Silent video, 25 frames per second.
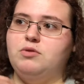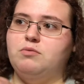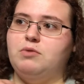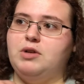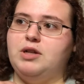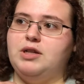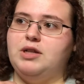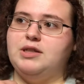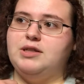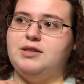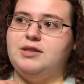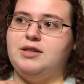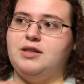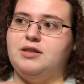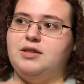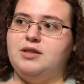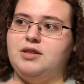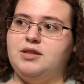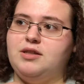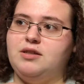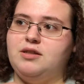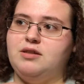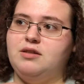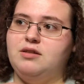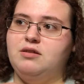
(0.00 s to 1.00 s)
to what extent
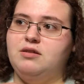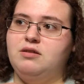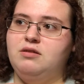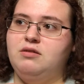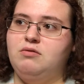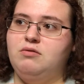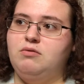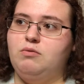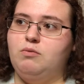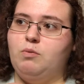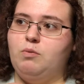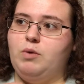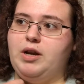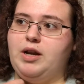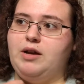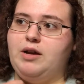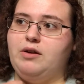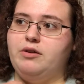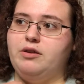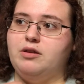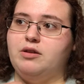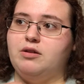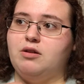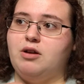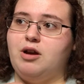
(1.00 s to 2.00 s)
this went out
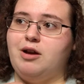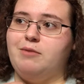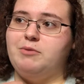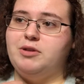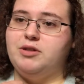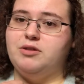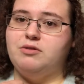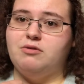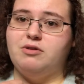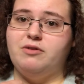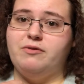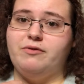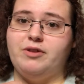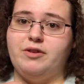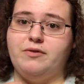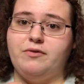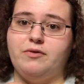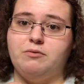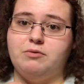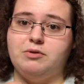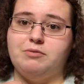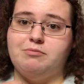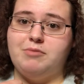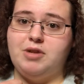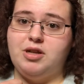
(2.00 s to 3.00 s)
in the comics, or even if it
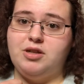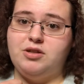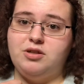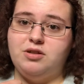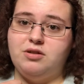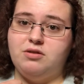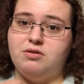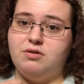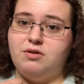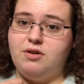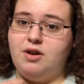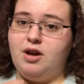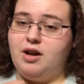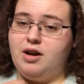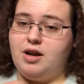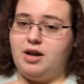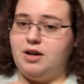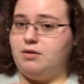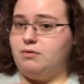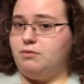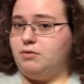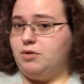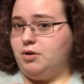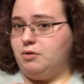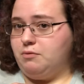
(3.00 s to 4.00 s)
was mentioned or not. I
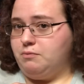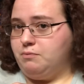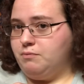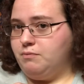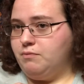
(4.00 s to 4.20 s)
don't know.